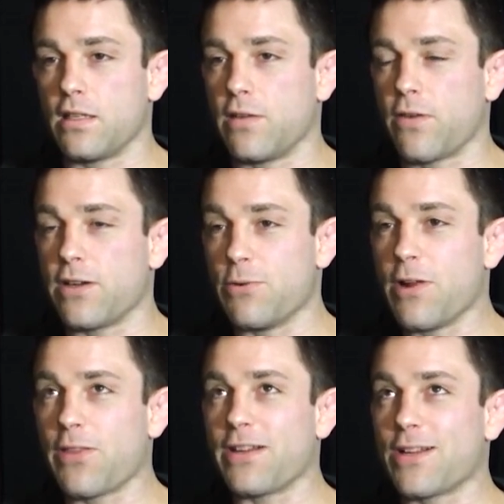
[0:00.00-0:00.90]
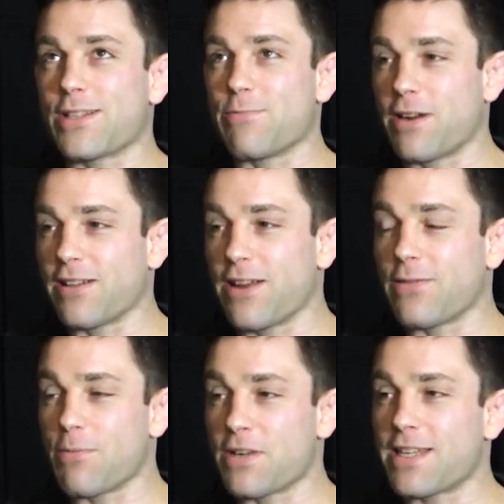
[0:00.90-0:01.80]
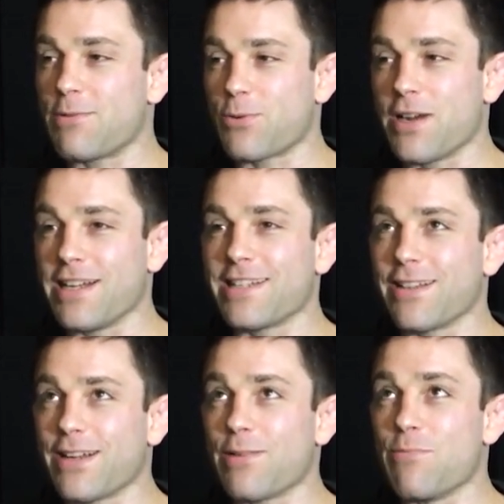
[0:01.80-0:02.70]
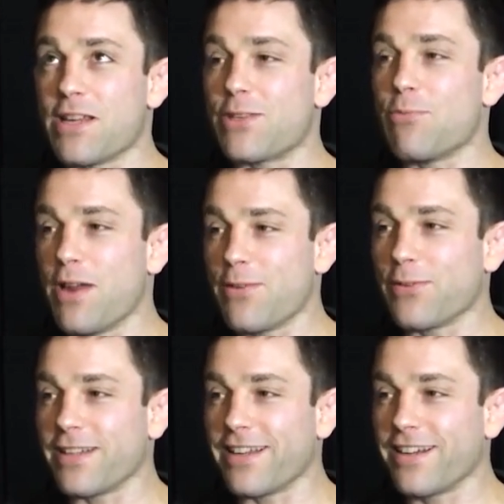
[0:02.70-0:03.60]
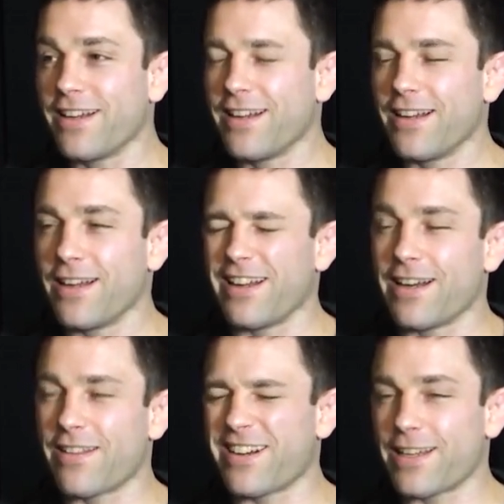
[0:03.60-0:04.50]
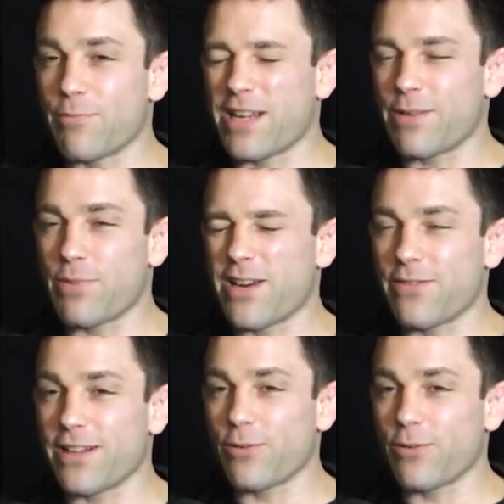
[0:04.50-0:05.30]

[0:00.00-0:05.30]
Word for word: if I do nothing else in my life, I'm going to keep training until I can make you pay for that. And now that I can make him pay for